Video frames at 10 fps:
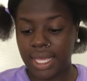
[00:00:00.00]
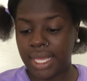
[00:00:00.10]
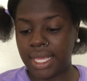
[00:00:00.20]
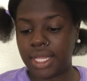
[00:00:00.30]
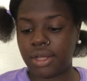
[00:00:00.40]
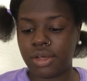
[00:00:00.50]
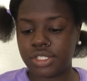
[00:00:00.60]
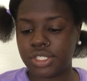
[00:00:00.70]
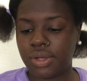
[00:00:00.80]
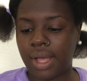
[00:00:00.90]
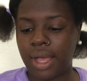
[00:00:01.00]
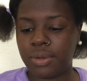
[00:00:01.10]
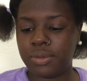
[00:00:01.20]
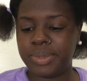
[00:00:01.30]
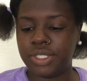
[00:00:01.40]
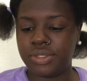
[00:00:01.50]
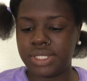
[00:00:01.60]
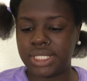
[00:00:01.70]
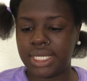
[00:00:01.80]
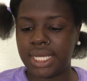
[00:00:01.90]
And also I will be
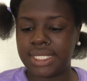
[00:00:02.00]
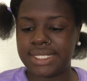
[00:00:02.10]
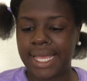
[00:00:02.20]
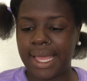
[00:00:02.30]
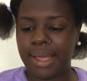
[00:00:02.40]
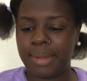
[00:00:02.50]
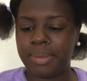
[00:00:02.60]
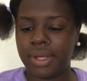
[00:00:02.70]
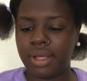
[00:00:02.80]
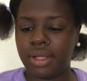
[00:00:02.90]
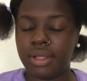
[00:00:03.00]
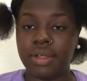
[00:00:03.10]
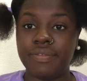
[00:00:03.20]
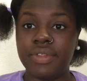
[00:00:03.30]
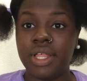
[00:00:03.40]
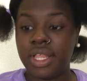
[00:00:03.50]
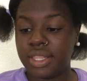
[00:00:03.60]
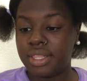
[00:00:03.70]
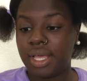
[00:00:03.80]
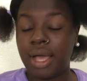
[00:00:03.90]
using a dab of
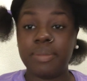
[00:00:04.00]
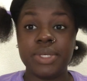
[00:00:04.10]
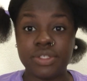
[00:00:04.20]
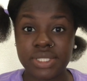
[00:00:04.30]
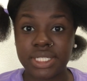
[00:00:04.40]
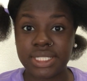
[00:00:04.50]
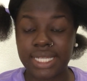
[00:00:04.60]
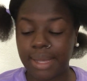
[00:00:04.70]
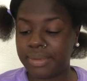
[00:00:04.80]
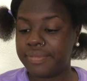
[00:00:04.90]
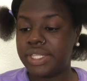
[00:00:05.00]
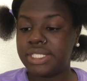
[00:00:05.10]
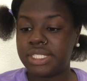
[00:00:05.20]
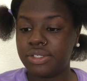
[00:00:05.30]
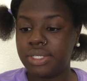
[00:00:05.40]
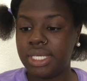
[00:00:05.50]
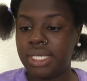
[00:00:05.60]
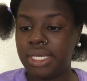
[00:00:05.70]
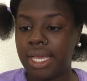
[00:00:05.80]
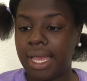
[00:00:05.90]
the
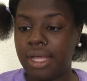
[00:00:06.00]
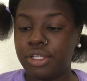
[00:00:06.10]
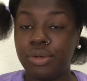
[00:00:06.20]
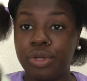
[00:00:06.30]
Silky Aloe